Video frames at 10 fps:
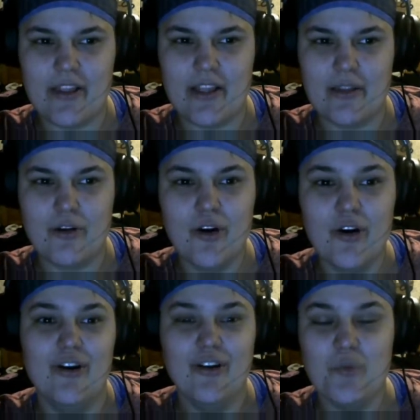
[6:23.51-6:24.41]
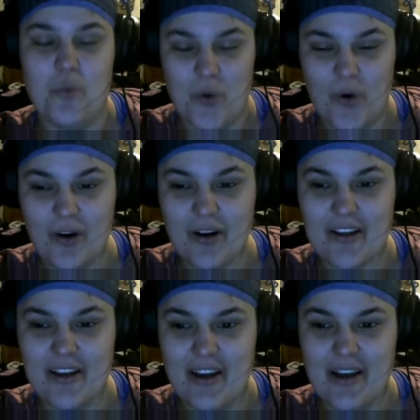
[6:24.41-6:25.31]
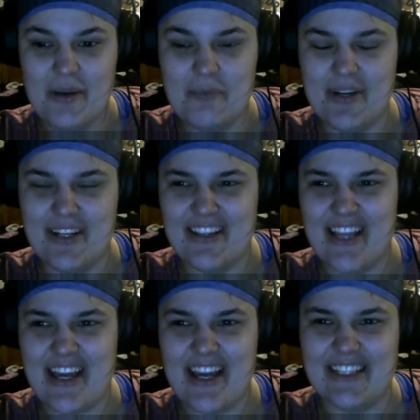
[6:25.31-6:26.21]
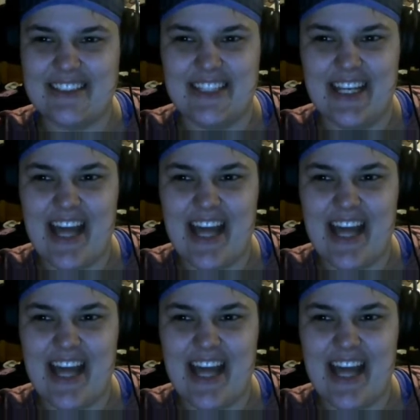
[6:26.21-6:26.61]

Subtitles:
It could walk, but like I said,